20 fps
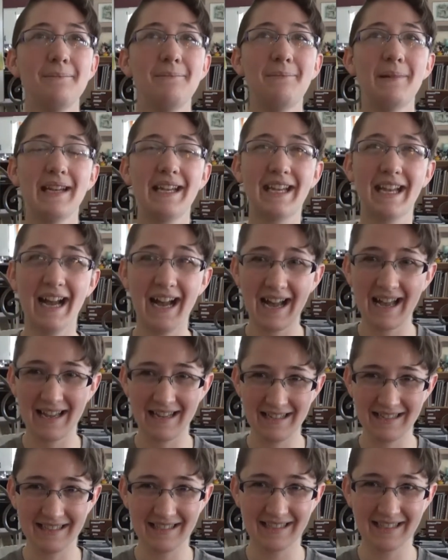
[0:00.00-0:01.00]

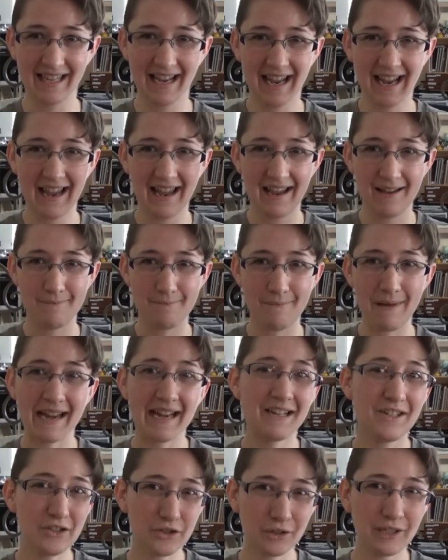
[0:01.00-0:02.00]
because
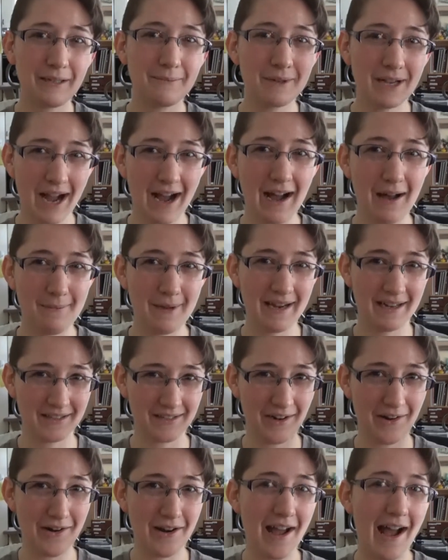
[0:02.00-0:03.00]
mainstream comics
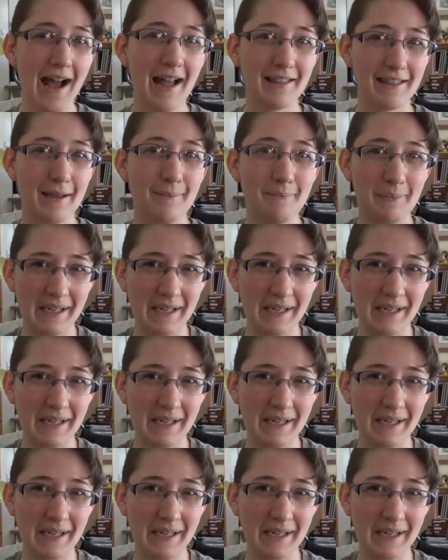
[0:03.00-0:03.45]
are not the